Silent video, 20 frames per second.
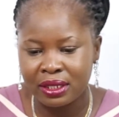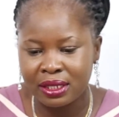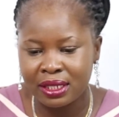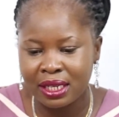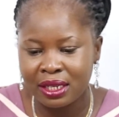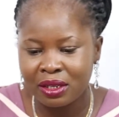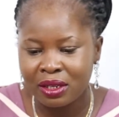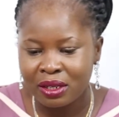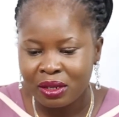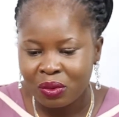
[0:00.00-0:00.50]

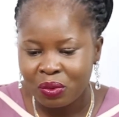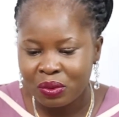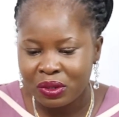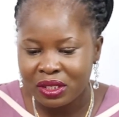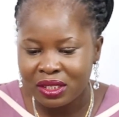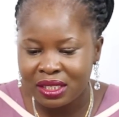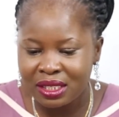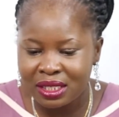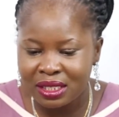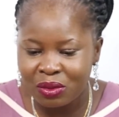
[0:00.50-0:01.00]
Then
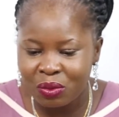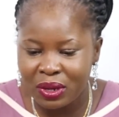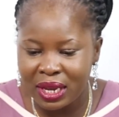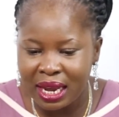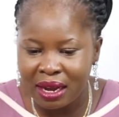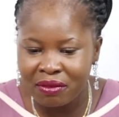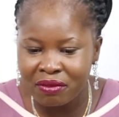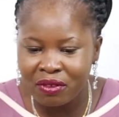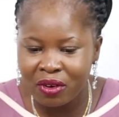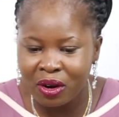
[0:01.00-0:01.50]
we
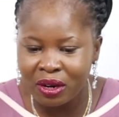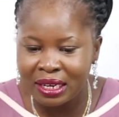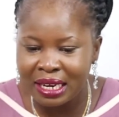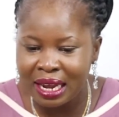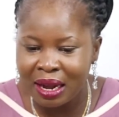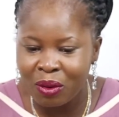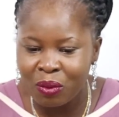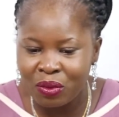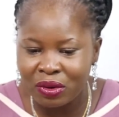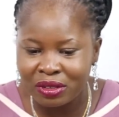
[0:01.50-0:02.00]
have
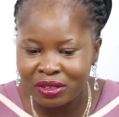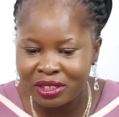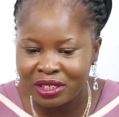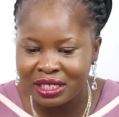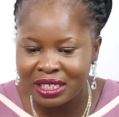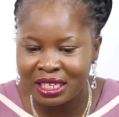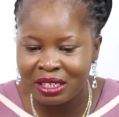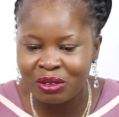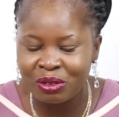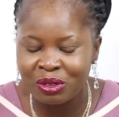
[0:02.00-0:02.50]
other ones.
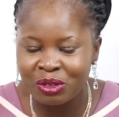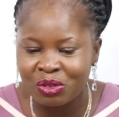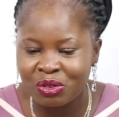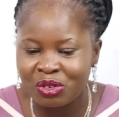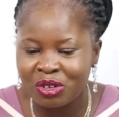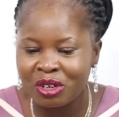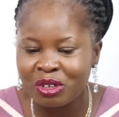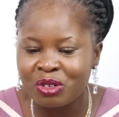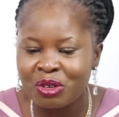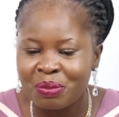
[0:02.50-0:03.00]
Then you should
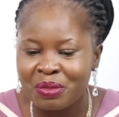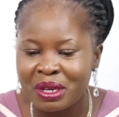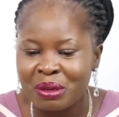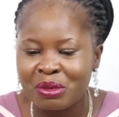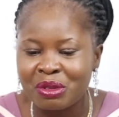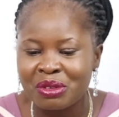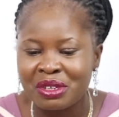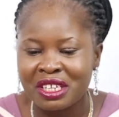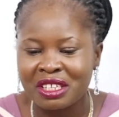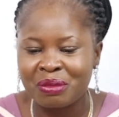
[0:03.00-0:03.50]
also be able
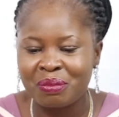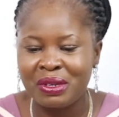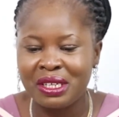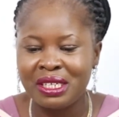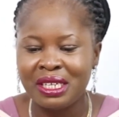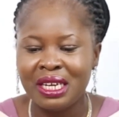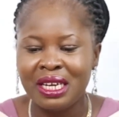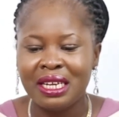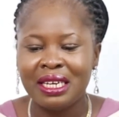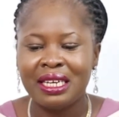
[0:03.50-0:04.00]
to
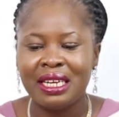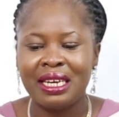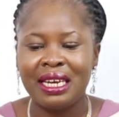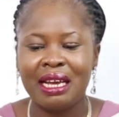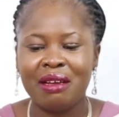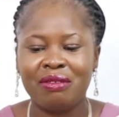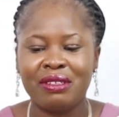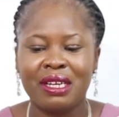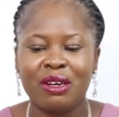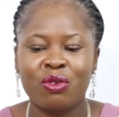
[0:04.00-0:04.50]
explain the
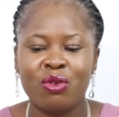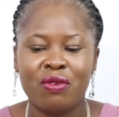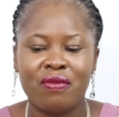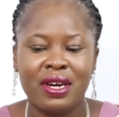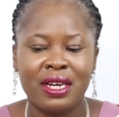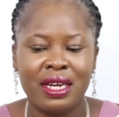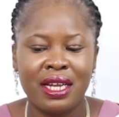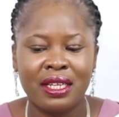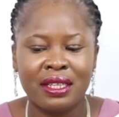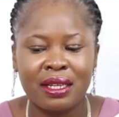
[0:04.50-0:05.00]
life cycle of
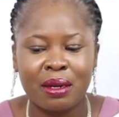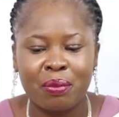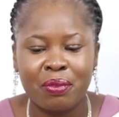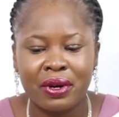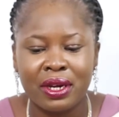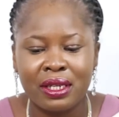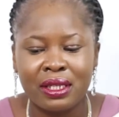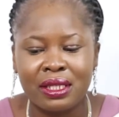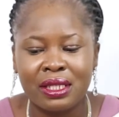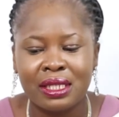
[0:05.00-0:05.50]
an
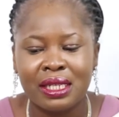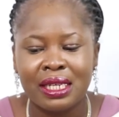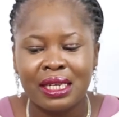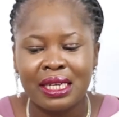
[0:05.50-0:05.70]
enterprise,